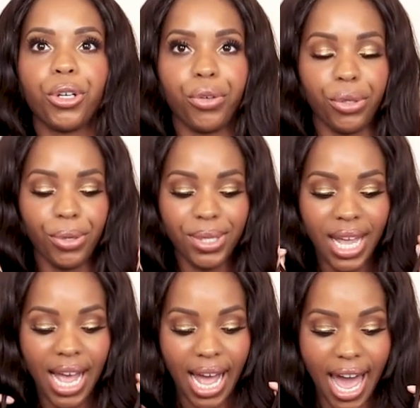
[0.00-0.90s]
Nikrooz,
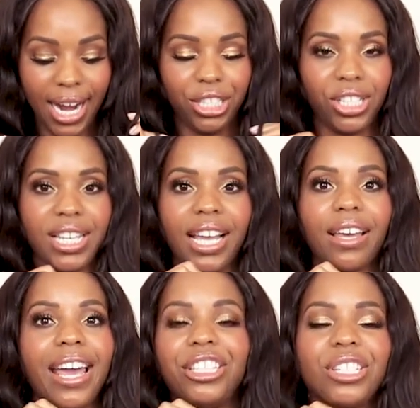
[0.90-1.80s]
and it's just like,
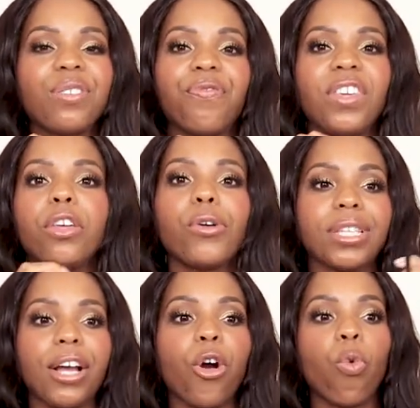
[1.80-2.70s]
it just
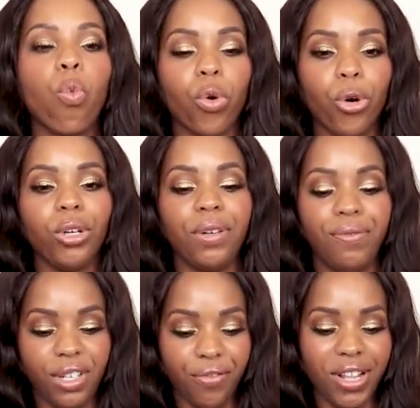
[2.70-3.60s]
feels like a world
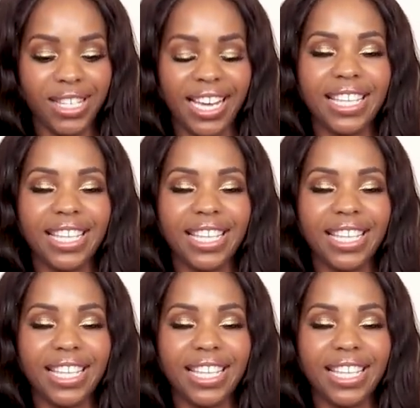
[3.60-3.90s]
of difference.